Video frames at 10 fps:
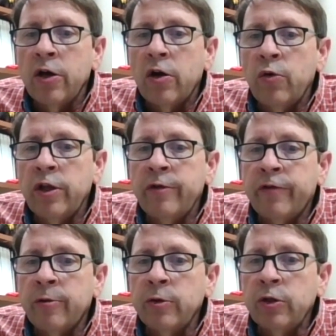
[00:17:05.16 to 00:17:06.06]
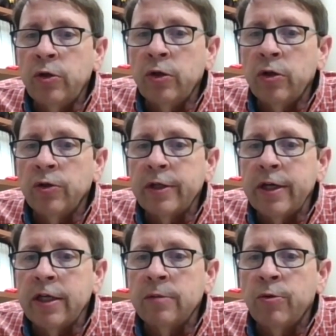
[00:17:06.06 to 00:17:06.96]
Rhythm Pharmaceuticals
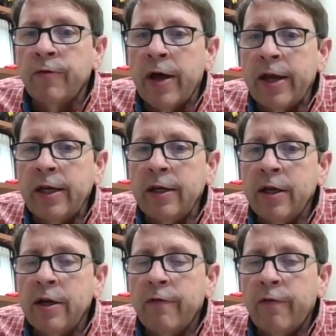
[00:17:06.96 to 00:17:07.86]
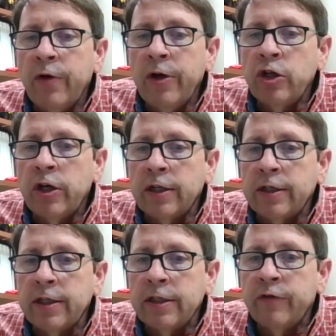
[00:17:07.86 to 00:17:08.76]
is providing free genetic
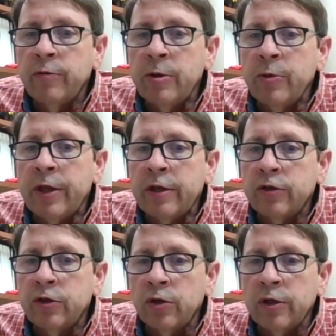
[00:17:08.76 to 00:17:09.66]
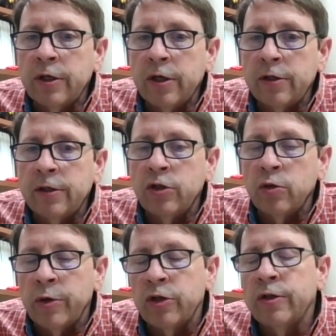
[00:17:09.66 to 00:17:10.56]
testing for people with certain
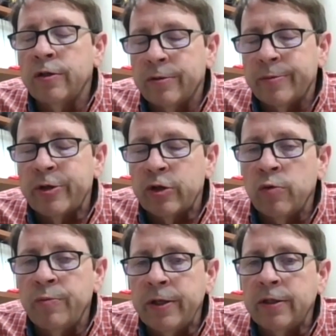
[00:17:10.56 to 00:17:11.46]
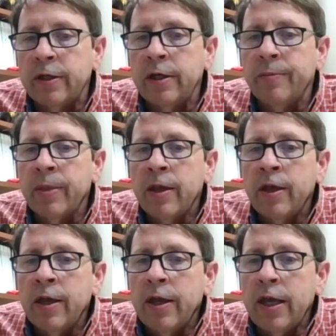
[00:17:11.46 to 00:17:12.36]
situations, especially obesity,
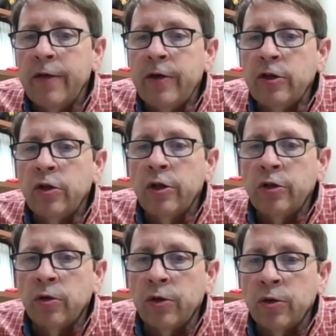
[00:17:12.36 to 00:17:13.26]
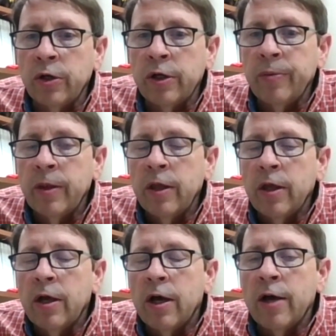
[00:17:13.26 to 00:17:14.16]
even into adulthood.
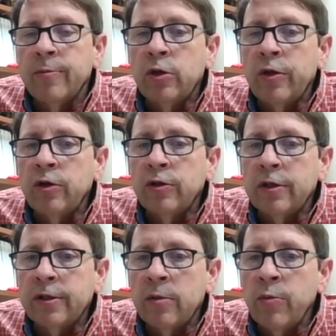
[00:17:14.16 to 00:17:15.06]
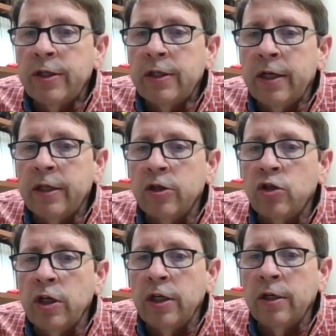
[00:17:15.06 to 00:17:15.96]
Um, so there's some ways to get the
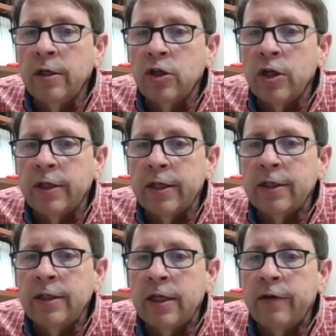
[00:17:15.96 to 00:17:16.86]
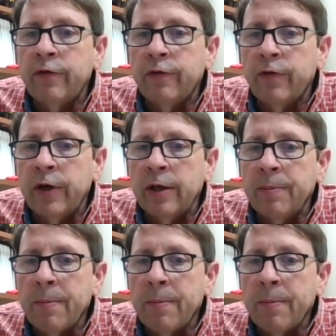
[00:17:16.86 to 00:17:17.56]
gene genetic testing done for free